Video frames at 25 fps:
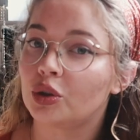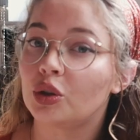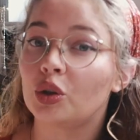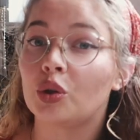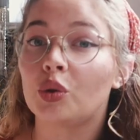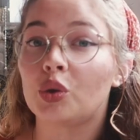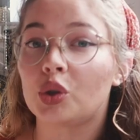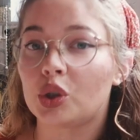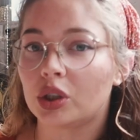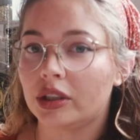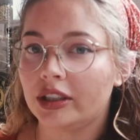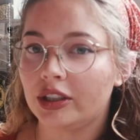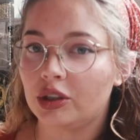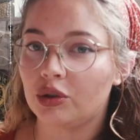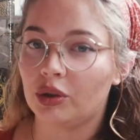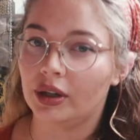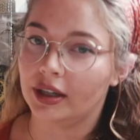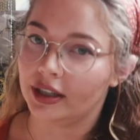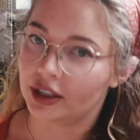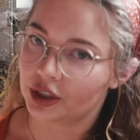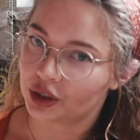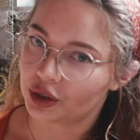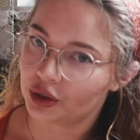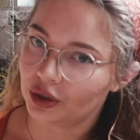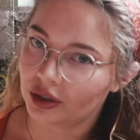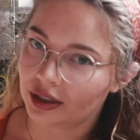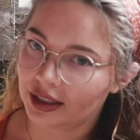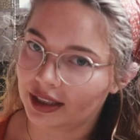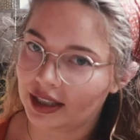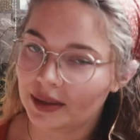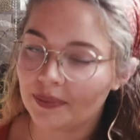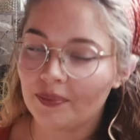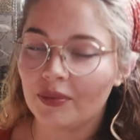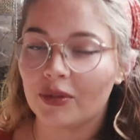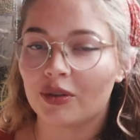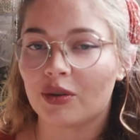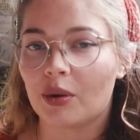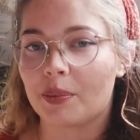usually
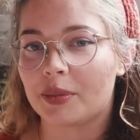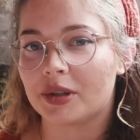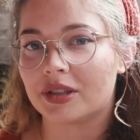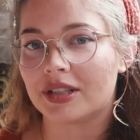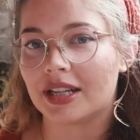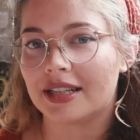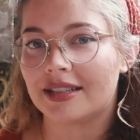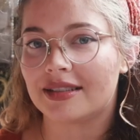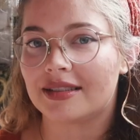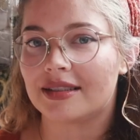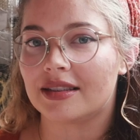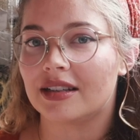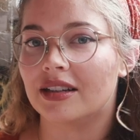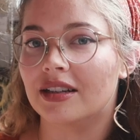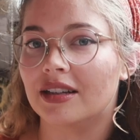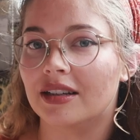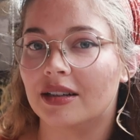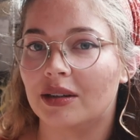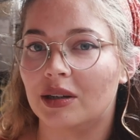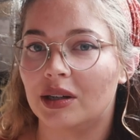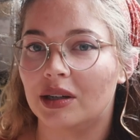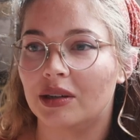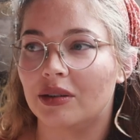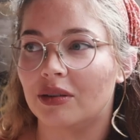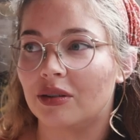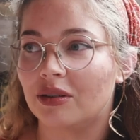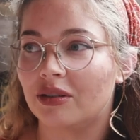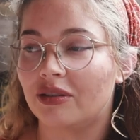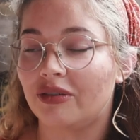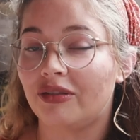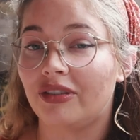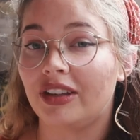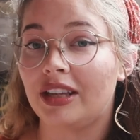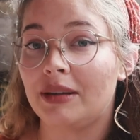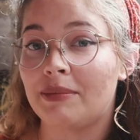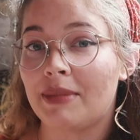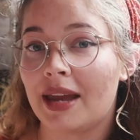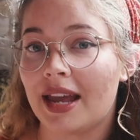traditionally represents the
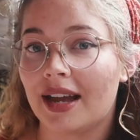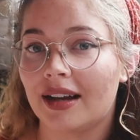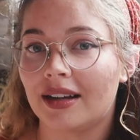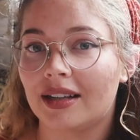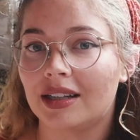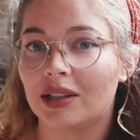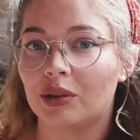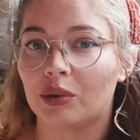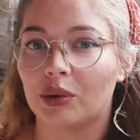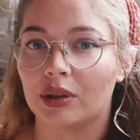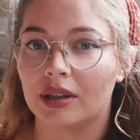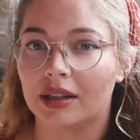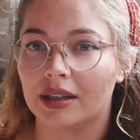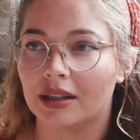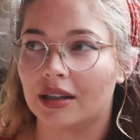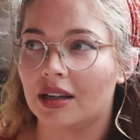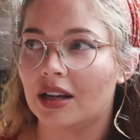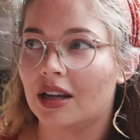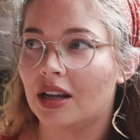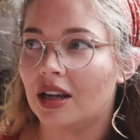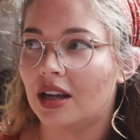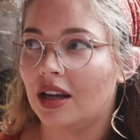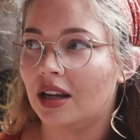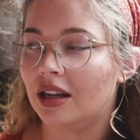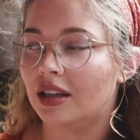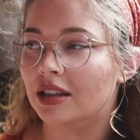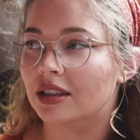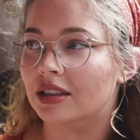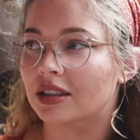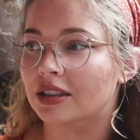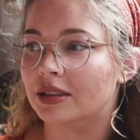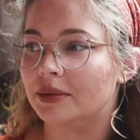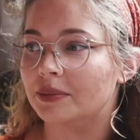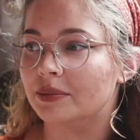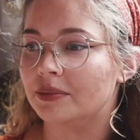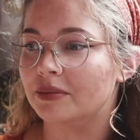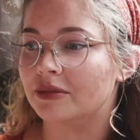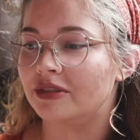female or
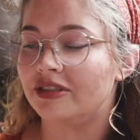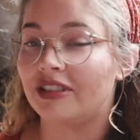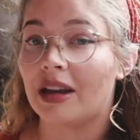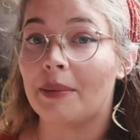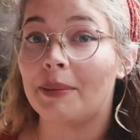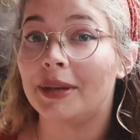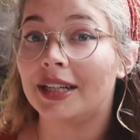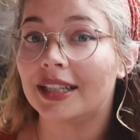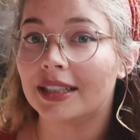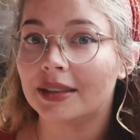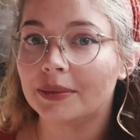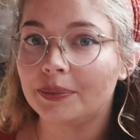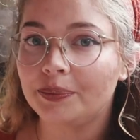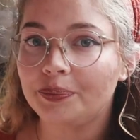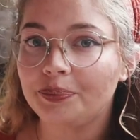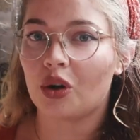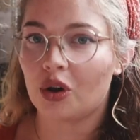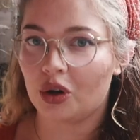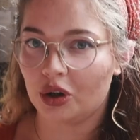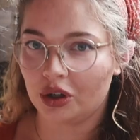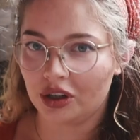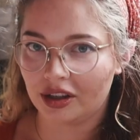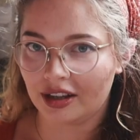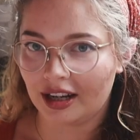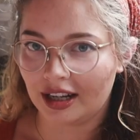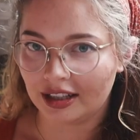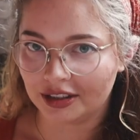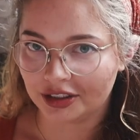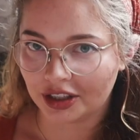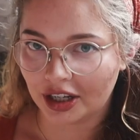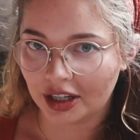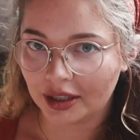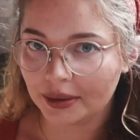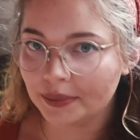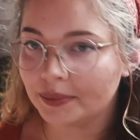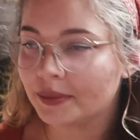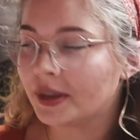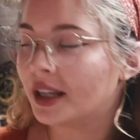feminine on the
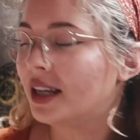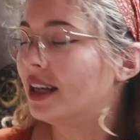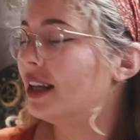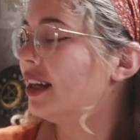altar,